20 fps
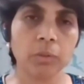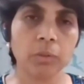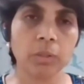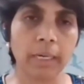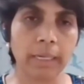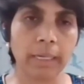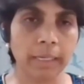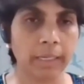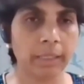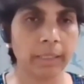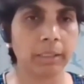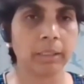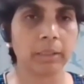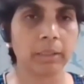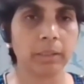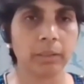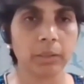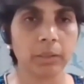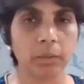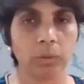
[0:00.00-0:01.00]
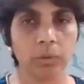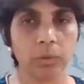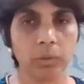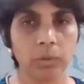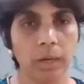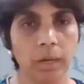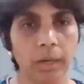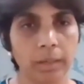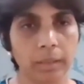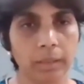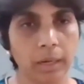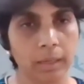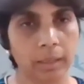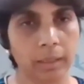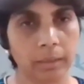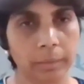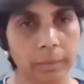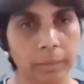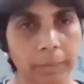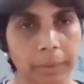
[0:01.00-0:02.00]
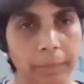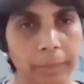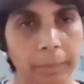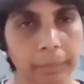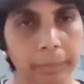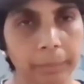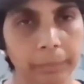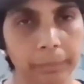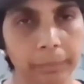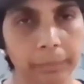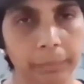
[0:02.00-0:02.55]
to connect to our Anandamaya.